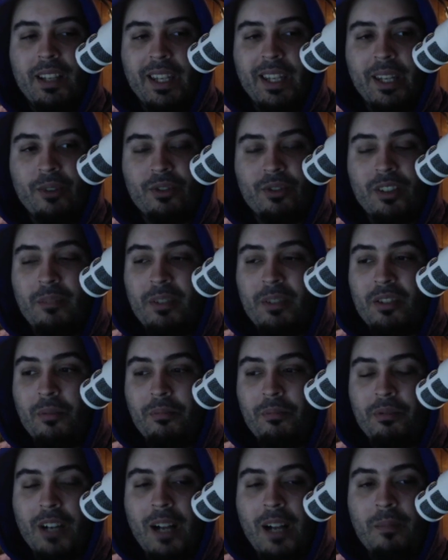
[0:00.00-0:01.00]
there's going to be some
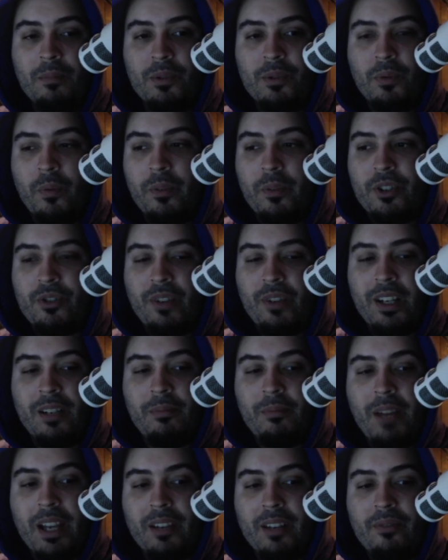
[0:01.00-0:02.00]
problems when we're trading
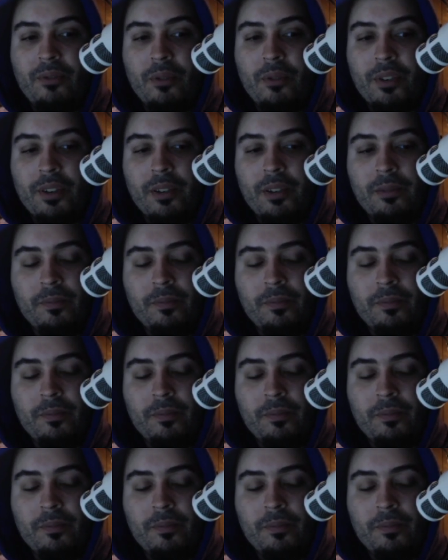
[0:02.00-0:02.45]
back and forth.